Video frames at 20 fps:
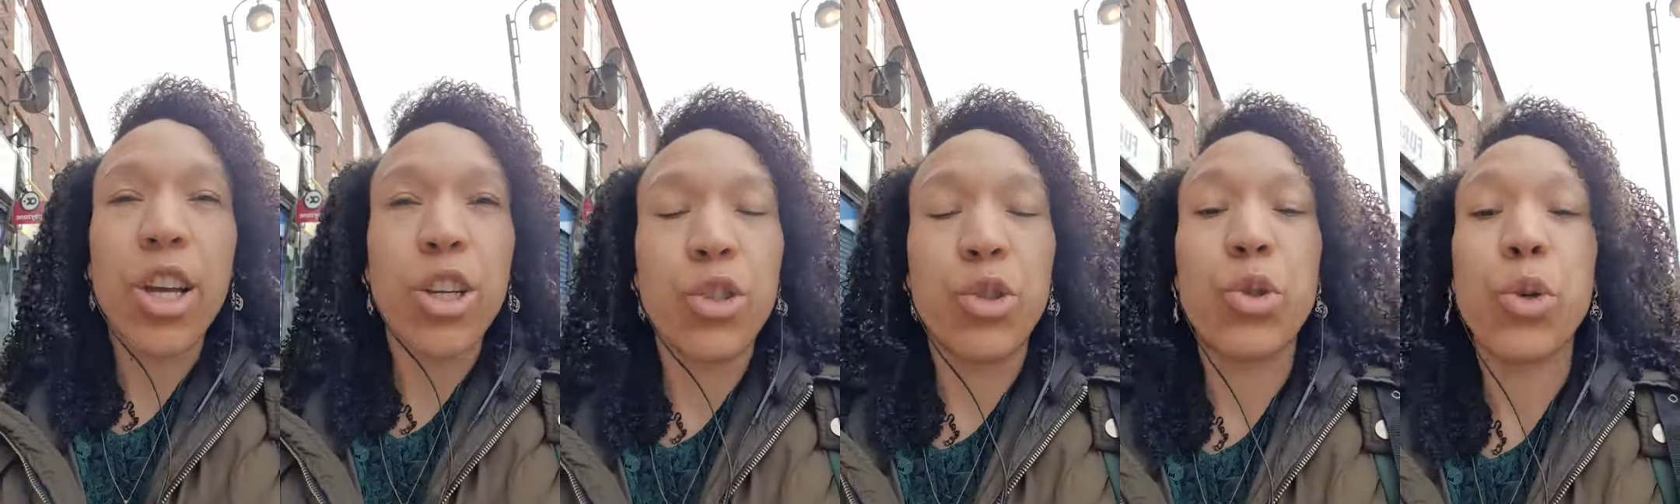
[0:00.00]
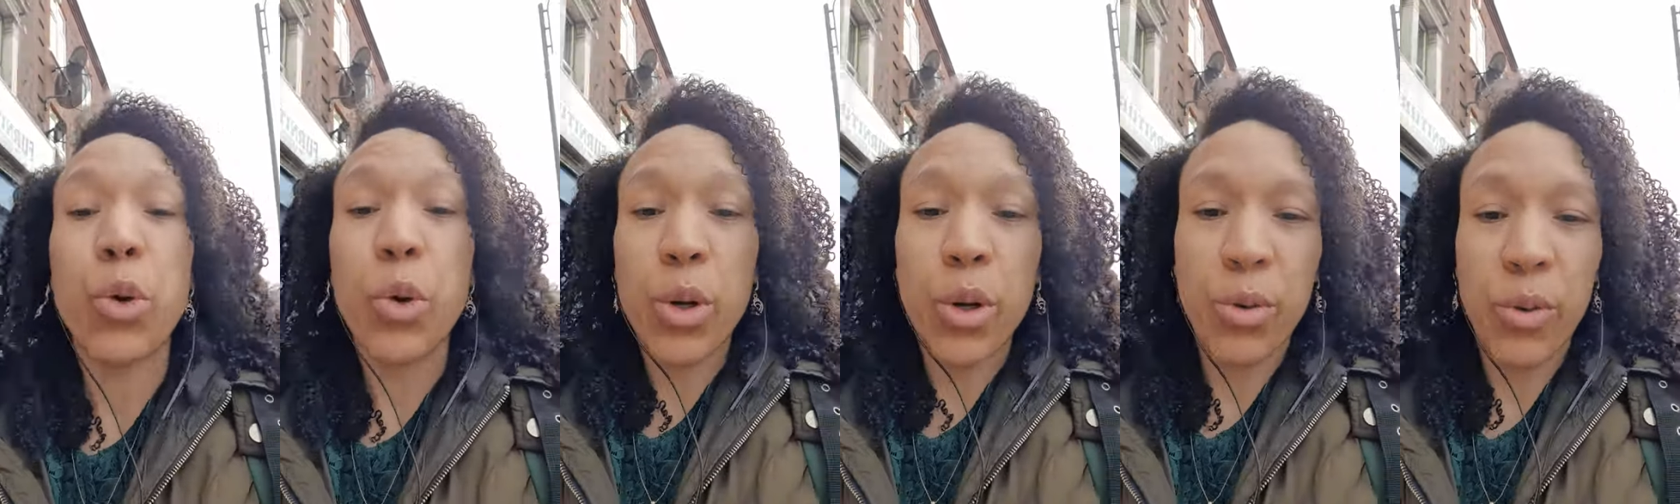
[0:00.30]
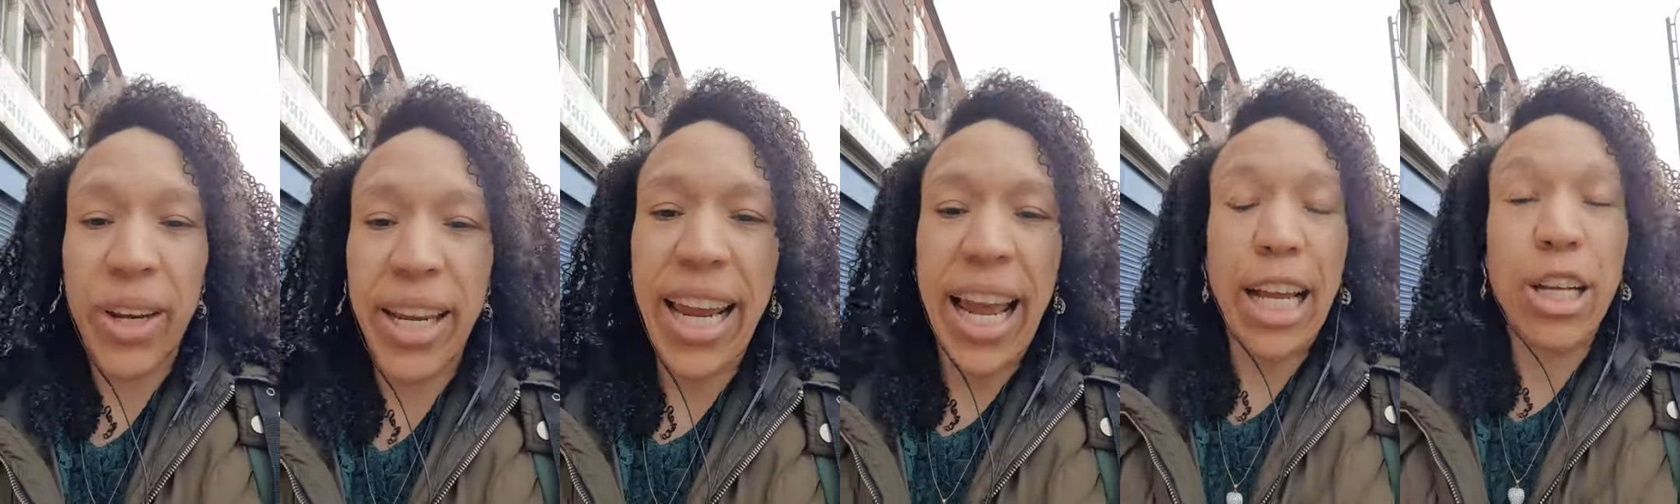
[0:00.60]

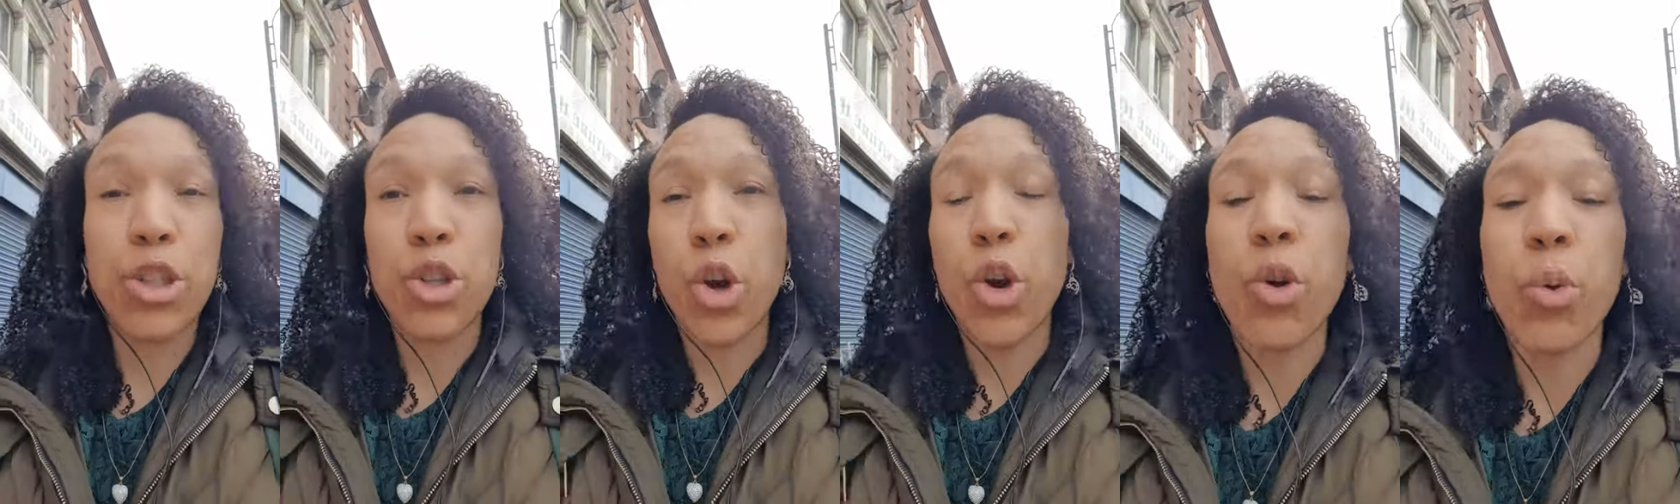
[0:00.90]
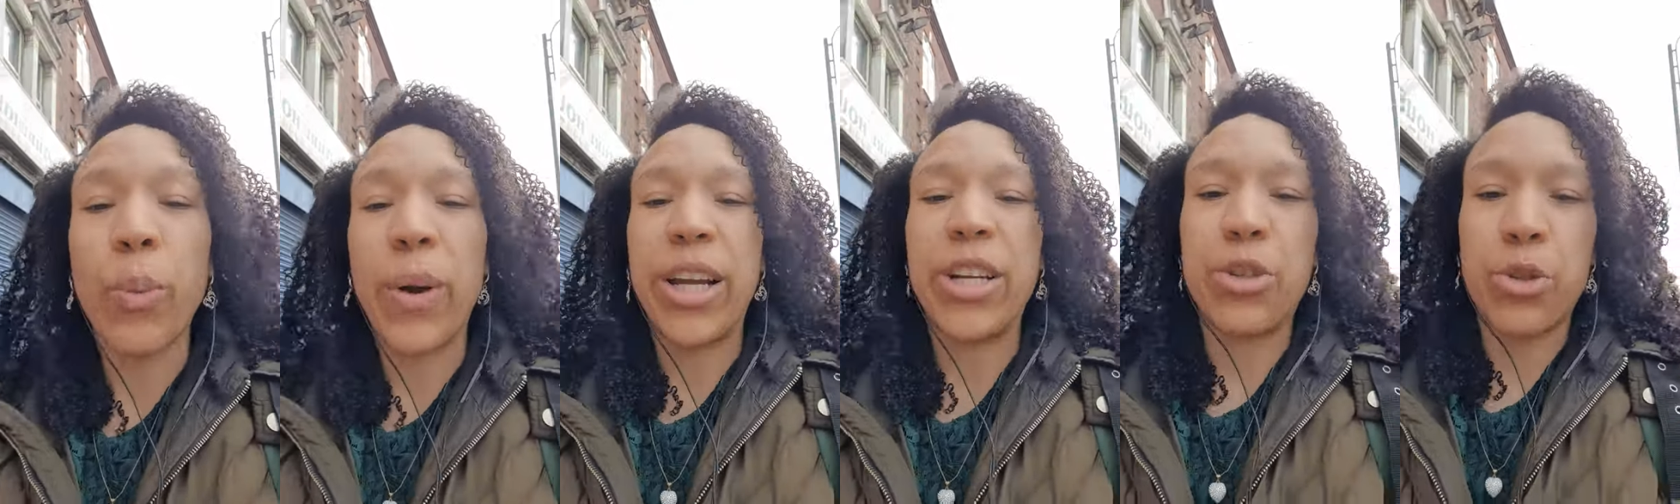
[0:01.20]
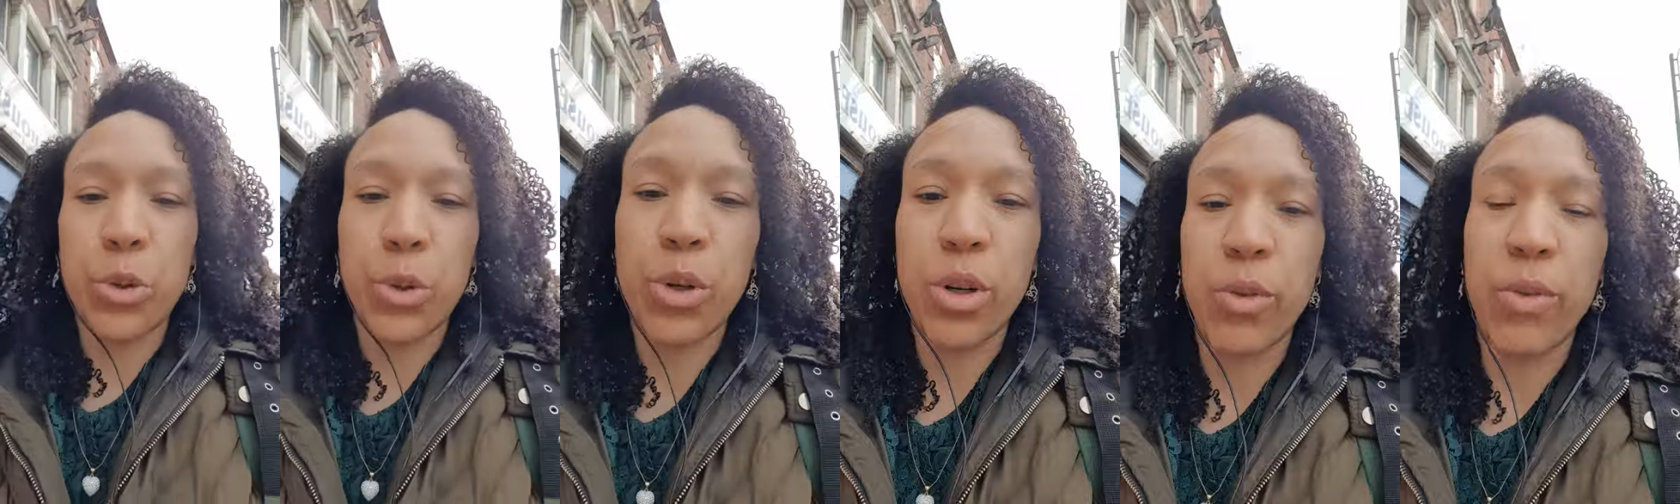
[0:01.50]
jewellery and don't wear
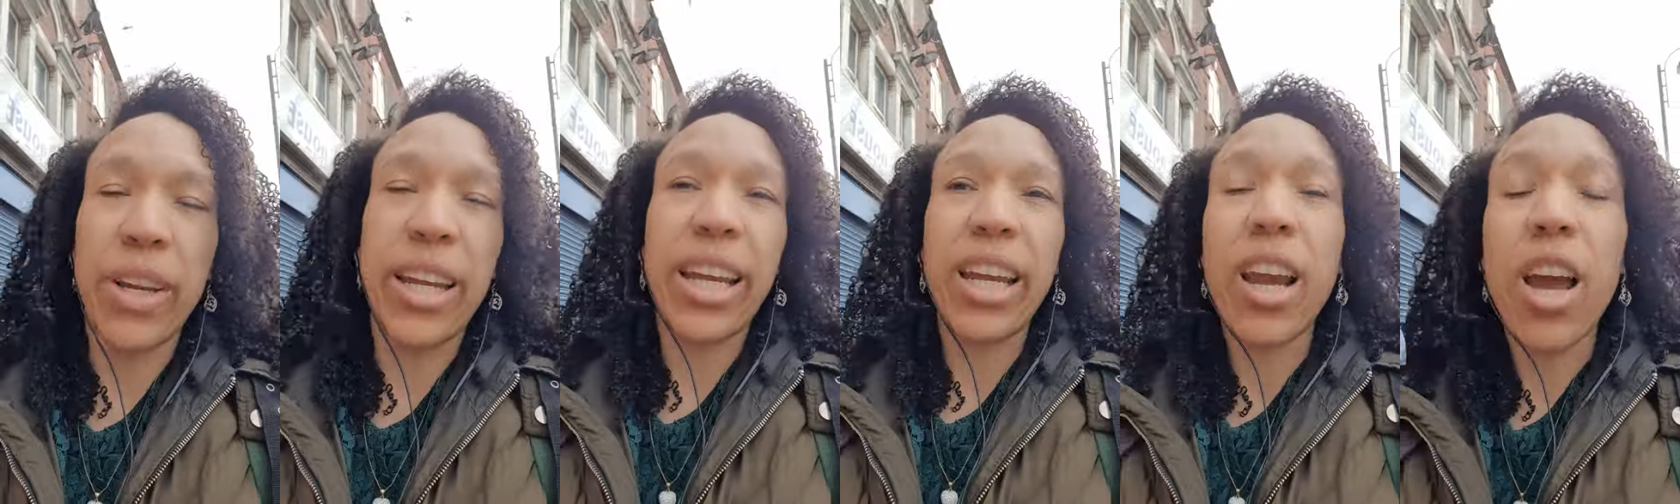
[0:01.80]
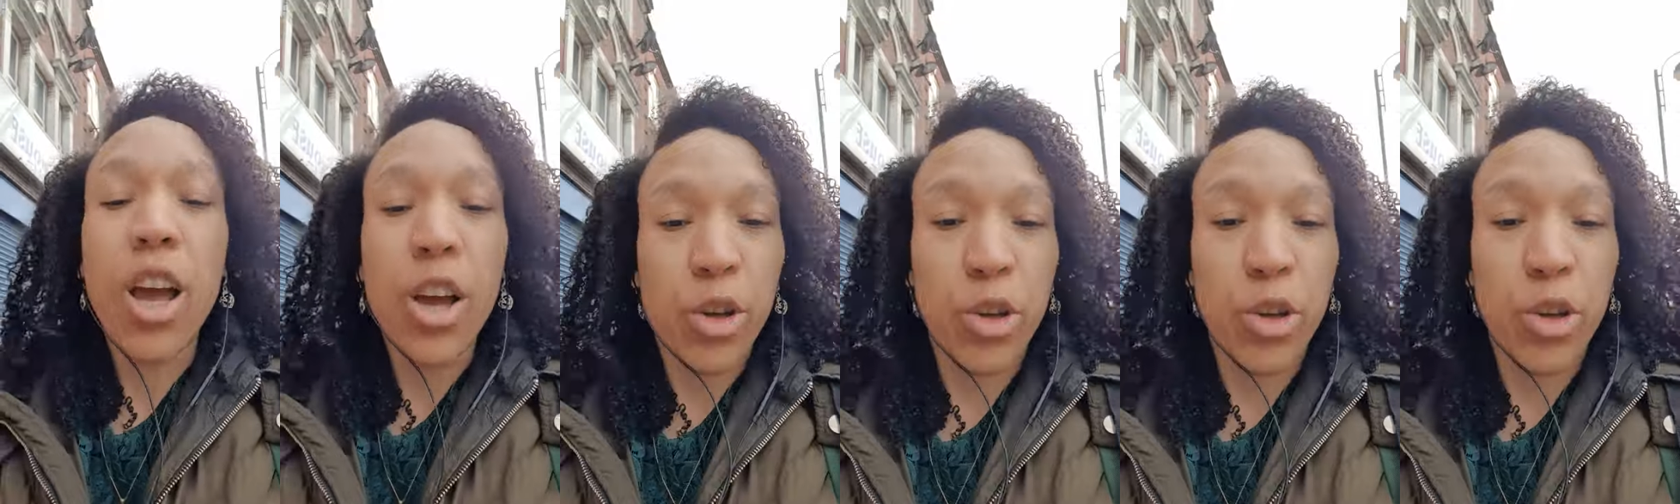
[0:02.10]
jewellery,